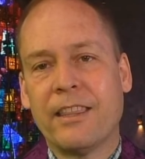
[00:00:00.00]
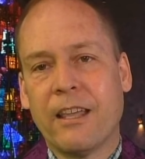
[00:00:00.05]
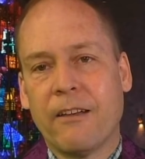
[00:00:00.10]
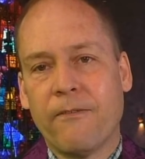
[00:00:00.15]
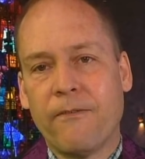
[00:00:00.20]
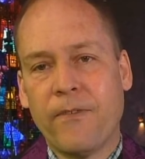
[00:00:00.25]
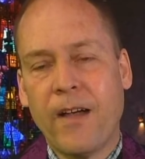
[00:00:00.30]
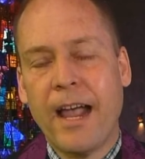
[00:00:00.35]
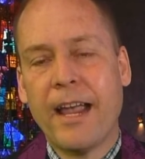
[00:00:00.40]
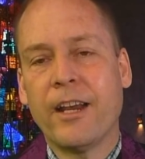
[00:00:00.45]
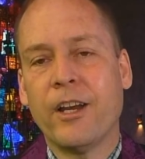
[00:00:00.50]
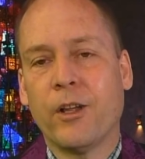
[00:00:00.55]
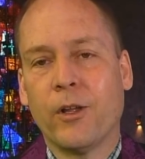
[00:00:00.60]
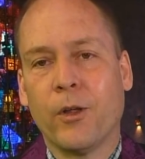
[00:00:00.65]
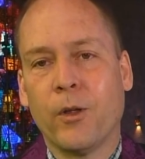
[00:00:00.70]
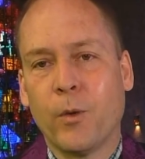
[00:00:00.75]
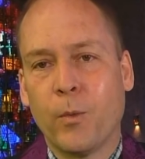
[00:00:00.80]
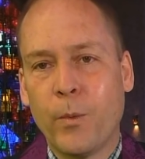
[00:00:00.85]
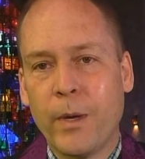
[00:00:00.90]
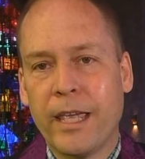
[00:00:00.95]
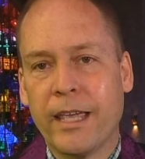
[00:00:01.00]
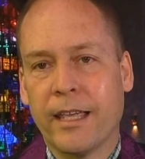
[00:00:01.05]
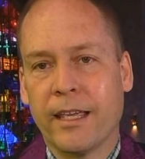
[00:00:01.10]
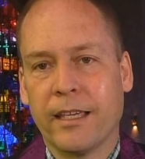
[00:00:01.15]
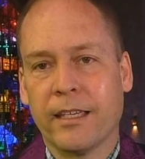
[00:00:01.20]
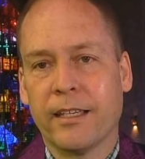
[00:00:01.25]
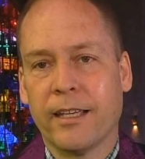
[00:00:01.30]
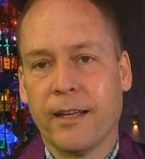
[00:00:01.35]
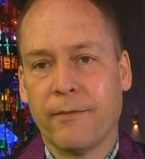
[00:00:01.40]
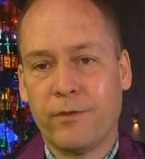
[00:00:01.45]
final week
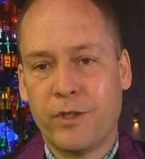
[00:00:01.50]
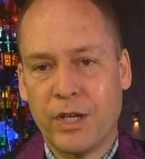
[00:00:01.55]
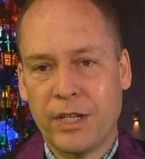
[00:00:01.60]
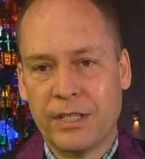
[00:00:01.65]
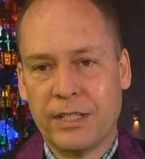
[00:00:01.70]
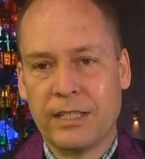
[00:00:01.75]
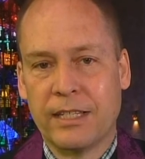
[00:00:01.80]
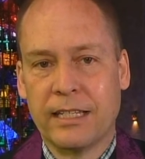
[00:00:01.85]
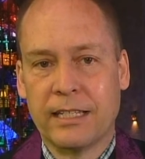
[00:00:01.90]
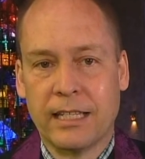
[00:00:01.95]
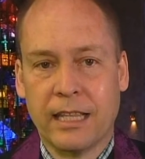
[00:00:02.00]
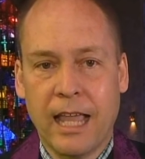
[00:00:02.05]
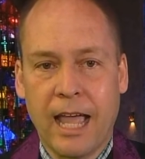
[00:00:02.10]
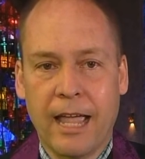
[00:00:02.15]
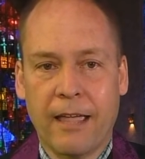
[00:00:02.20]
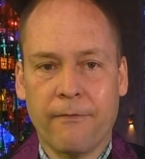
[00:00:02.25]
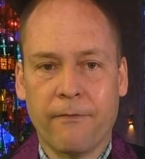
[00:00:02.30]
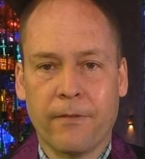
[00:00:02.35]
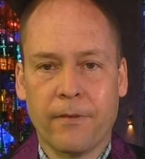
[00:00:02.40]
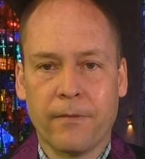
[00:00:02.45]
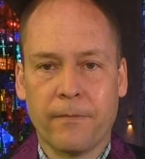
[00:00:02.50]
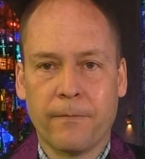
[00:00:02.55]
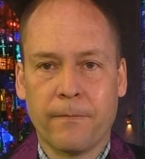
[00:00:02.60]
of Jesus' life.